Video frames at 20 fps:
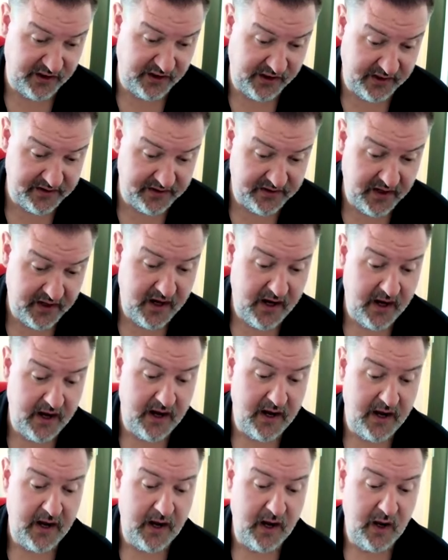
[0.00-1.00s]
and years,
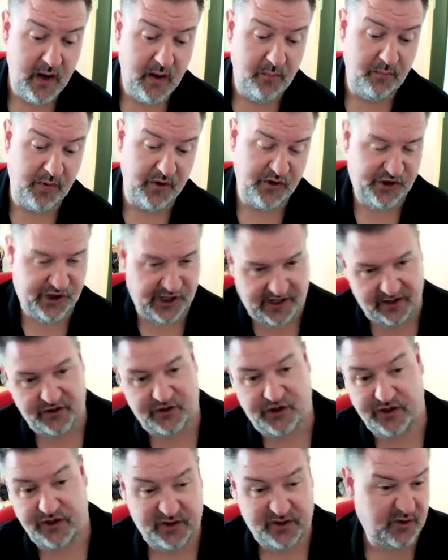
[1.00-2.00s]
but she had
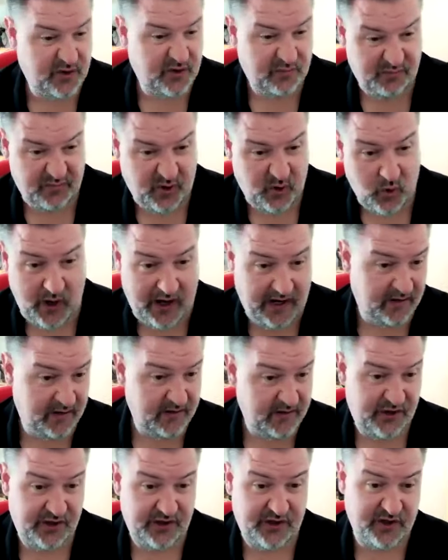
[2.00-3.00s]
just quit.
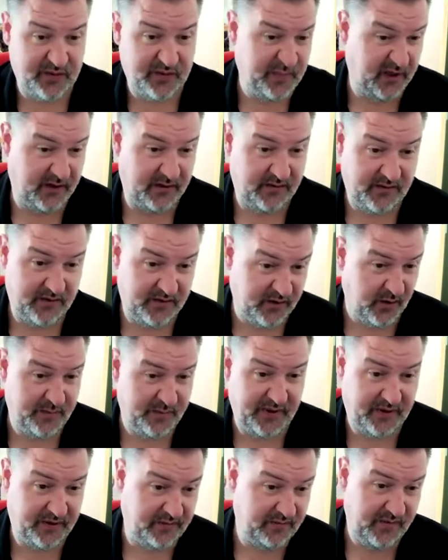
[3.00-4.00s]
She just be, sort of,
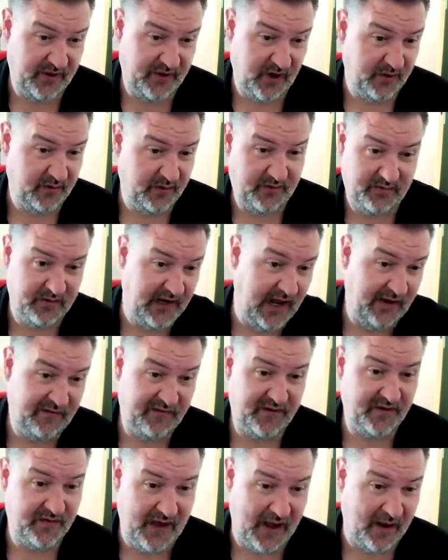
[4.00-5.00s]
be, you know,
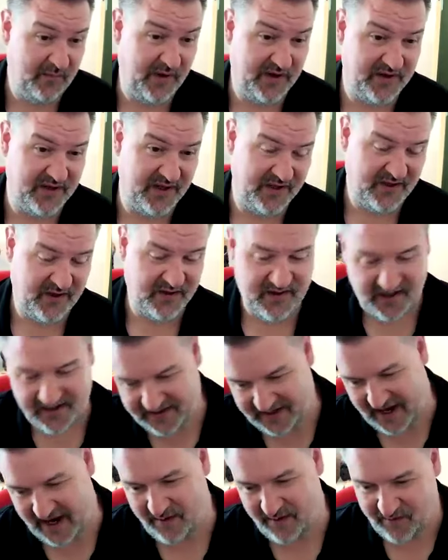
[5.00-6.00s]
left that business. I was
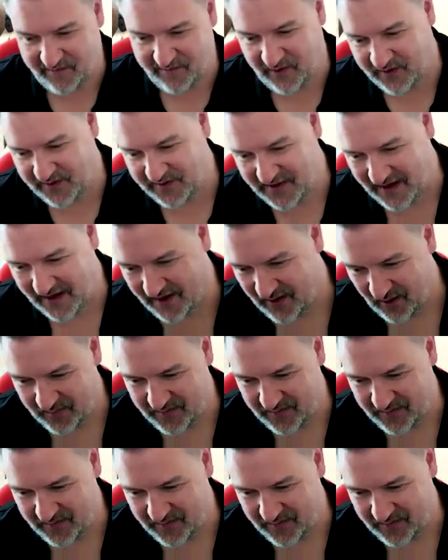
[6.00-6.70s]
like, damn, I've lost that